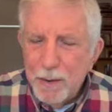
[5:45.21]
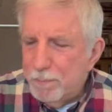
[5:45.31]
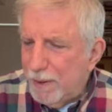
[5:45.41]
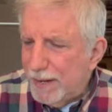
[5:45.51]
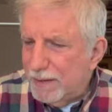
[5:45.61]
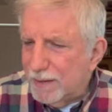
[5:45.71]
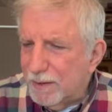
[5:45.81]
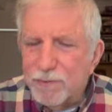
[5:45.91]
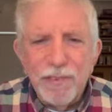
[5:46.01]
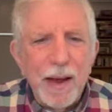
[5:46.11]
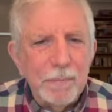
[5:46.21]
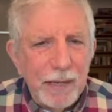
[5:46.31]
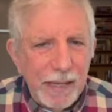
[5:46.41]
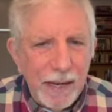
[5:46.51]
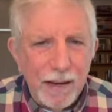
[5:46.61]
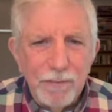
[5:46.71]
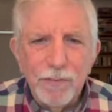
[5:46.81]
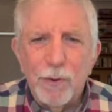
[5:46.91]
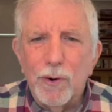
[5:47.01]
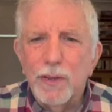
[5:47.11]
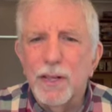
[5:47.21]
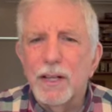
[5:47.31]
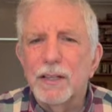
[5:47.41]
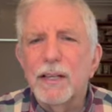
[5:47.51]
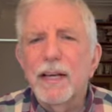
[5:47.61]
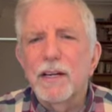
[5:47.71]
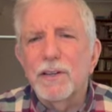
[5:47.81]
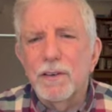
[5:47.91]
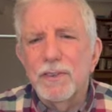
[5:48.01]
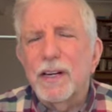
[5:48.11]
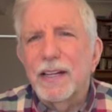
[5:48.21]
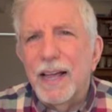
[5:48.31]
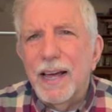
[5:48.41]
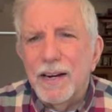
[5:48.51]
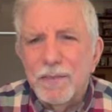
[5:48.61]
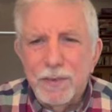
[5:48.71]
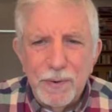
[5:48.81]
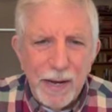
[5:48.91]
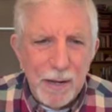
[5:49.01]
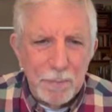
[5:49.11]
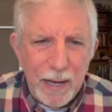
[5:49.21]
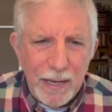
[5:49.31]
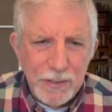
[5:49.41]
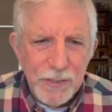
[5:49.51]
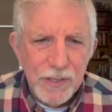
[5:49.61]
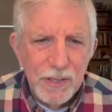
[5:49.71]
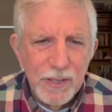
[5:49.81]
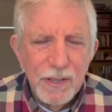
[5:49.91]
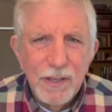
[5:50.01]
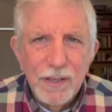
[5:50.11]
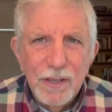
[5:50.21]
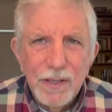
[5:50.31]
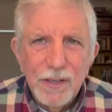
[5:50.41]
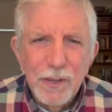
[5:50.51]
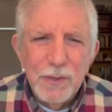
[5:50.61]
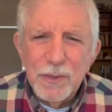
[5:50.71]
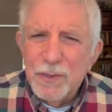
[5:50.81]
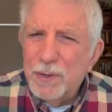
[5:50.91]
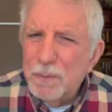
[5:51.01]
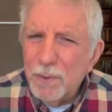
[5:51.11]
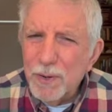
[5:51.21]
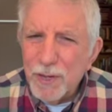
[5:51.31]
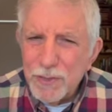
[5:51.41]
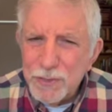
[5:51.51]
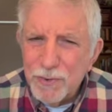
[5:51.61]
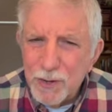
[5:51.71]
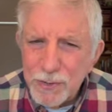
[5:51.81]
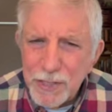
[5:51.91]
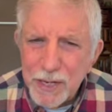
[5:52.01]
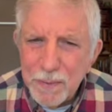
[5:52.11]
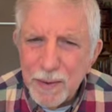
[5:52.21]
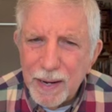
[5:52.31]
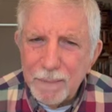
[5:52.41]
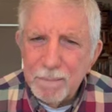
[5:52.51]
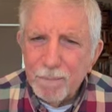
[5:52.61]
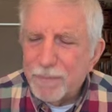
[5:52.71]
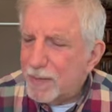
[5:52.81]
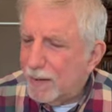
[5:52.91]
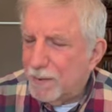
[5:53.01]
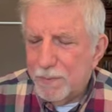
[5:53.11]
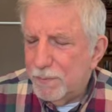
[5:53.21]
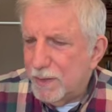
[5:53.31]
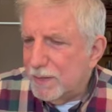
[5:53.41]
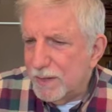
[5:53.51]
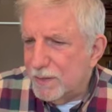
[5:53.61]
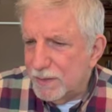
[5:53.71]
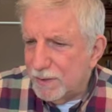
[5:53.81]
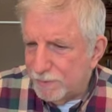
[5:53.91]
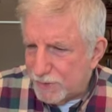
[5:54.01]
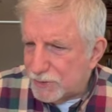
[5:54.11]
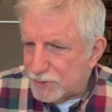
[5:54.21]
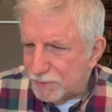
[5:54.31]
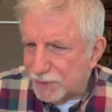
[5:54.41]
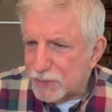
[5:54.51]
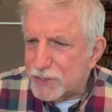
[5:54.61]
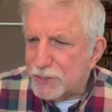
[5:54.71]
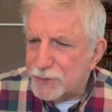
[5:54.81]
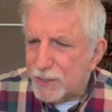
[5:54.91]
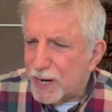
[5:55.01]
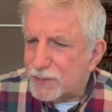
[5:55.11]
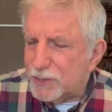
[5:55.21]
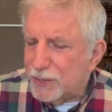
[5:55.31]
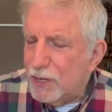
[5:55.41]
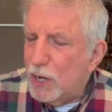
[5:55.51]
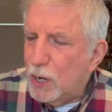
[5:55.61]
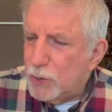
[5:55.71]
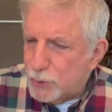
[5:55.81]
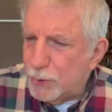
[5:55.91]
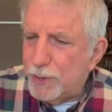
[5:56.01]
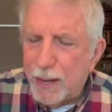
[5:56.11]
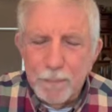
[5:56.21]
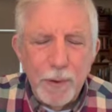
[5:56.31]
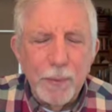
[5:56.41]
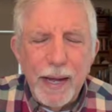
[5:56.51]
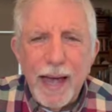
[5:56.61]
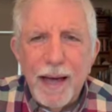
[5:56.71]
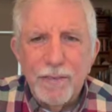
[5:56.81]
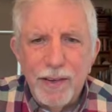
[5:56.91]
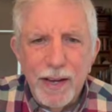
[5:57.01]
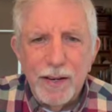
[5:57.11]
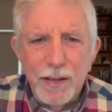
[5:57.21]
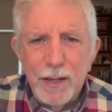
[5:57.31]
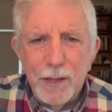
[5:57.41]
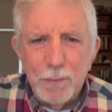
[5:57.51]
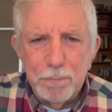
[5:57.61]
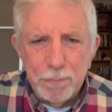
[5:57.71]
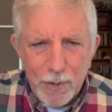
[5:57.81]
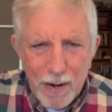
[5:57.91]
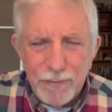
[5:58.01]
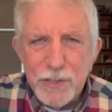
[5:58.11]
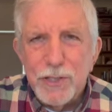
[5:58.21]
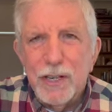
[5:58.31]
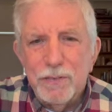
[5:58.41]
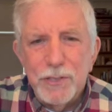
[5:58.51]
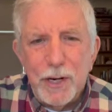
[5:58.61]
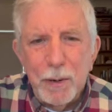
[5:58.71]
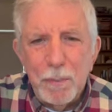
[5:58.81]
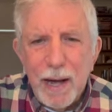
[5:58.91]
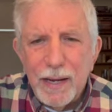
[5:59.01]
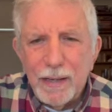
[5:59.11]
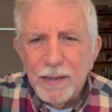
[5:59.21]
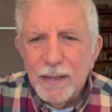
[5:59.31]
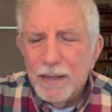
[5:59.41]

meaning the family of, or the leader of the clan of the Rechabites. Who were those folks anyway? That's the first introduction to them that we have here in the prophecy of Jeremiah.